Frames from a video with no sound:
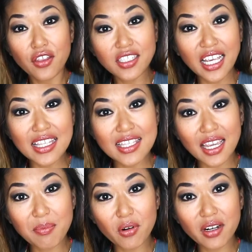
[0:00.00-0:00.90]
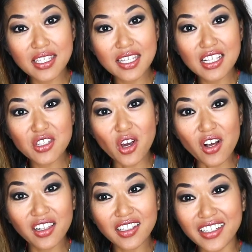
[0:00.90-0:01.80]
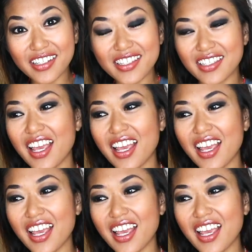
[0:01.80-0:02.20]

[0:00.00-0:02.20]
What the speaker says: 13C brought us these chocolates.